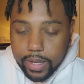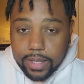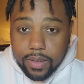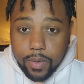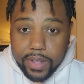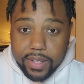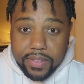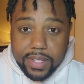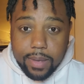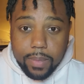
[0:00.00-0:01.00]
he's the voice
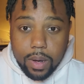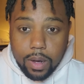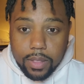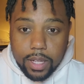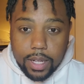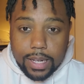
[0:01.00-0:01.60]
of Simba on The